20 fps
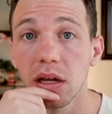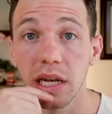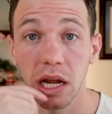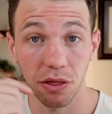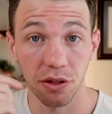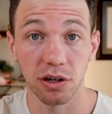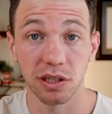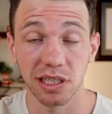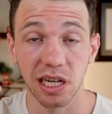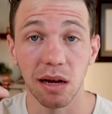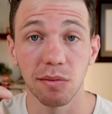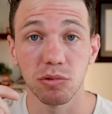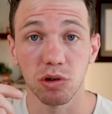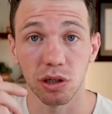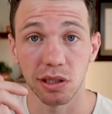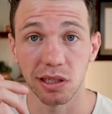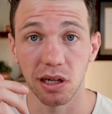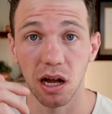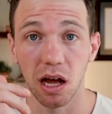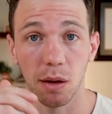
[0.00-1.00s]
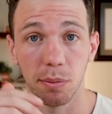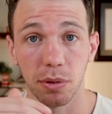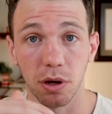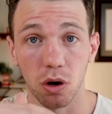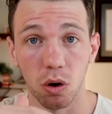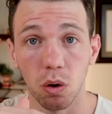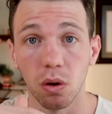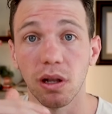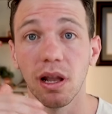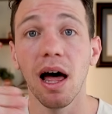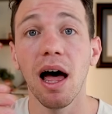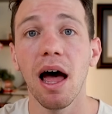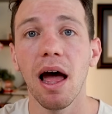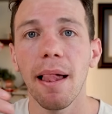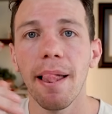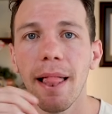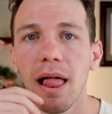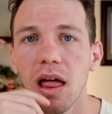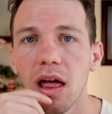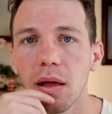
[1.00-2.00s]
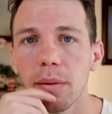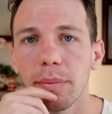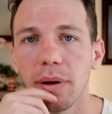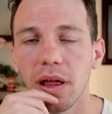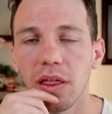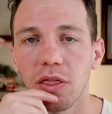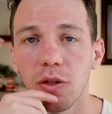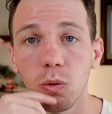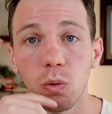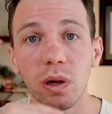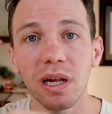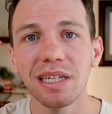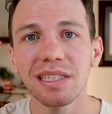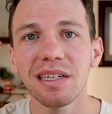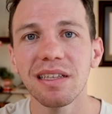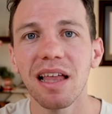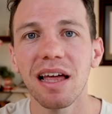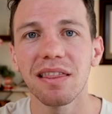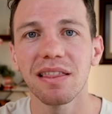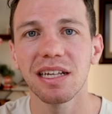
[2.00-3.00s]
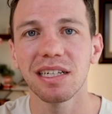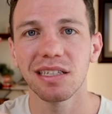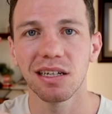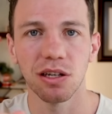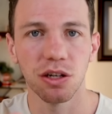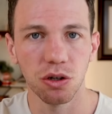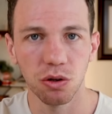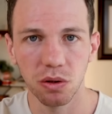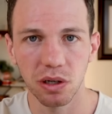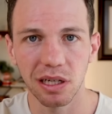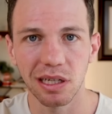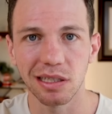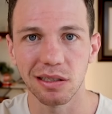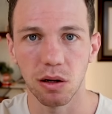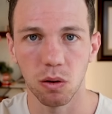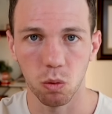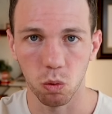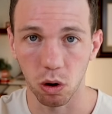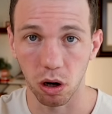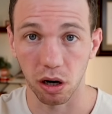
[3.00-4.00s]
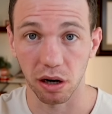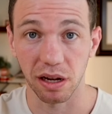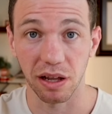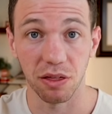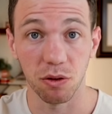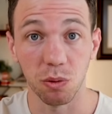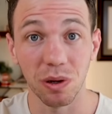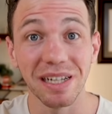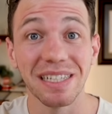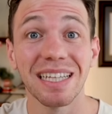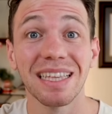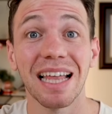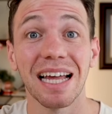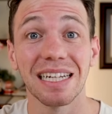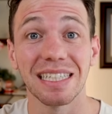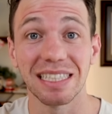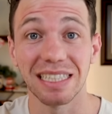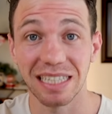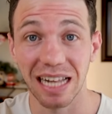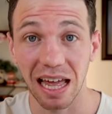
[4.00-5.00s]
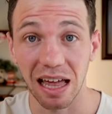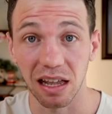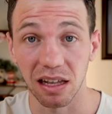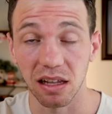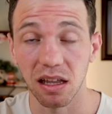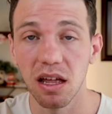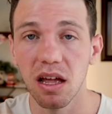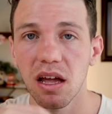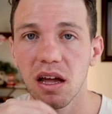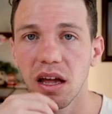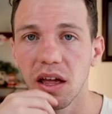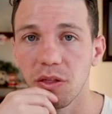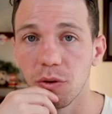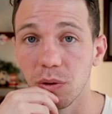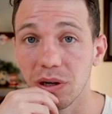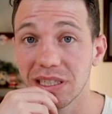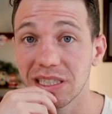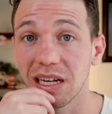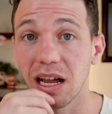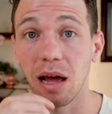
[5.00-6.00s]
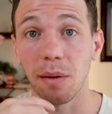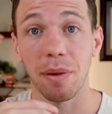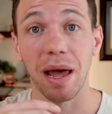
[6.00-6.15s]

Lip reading: Now, there's times where it's up a whole lot, but the reason that these annuities work and the reason they sell and the reason I'm